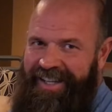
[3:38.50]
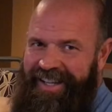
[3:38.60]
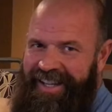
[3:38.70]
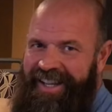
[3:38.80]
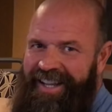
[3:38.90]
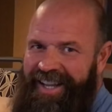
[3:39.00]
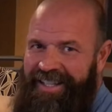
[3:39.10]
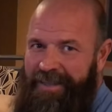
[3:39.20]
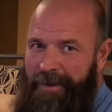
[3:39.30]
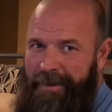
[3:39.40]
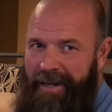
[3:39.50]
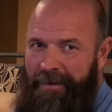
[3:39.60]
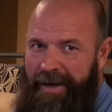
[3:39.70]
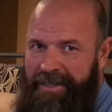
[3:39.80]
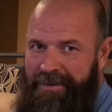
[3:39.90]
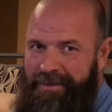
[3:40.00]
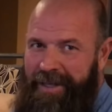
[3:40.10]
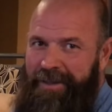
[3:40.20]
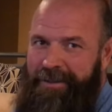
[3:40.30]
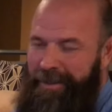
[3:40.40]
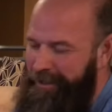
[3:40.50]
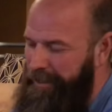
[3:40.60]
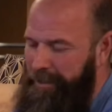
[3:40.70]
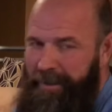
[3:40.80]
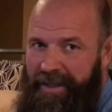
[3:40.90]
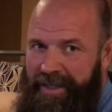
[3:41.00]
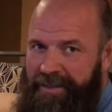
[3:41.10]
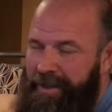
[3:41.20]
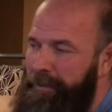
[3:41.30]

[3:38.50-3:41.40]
I was like, well, I'm not gonna waste them, so I started throwing them into this.